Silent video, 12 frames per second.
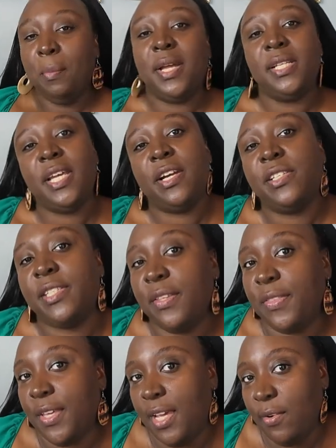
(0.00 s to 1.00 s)
But here's
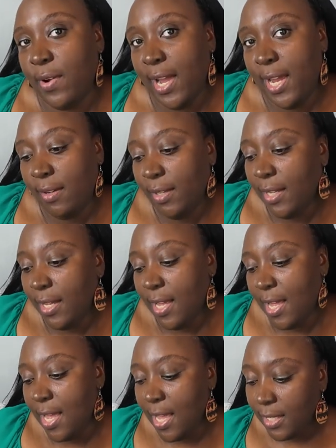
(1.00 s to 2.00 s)
the thing, right?
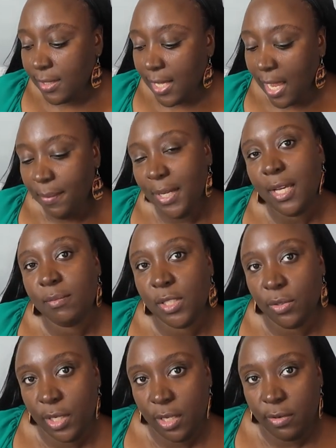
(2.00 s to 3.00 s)
I became
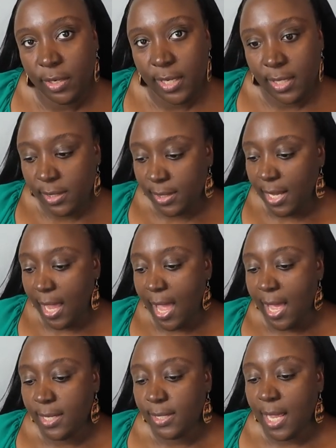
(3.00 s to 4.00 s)
so curious
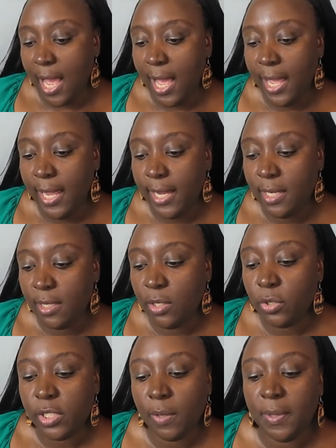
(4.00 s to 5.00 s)
and I
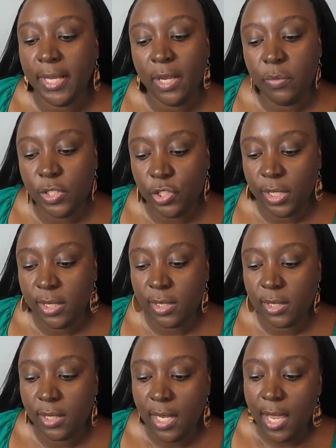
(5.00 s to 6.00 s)
looked up
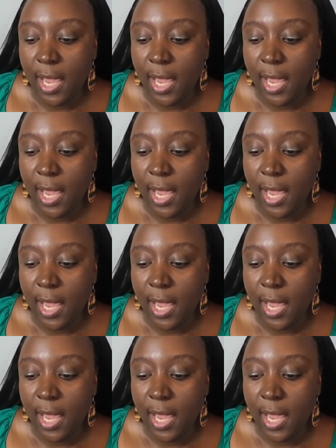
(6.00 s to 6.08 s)
languages.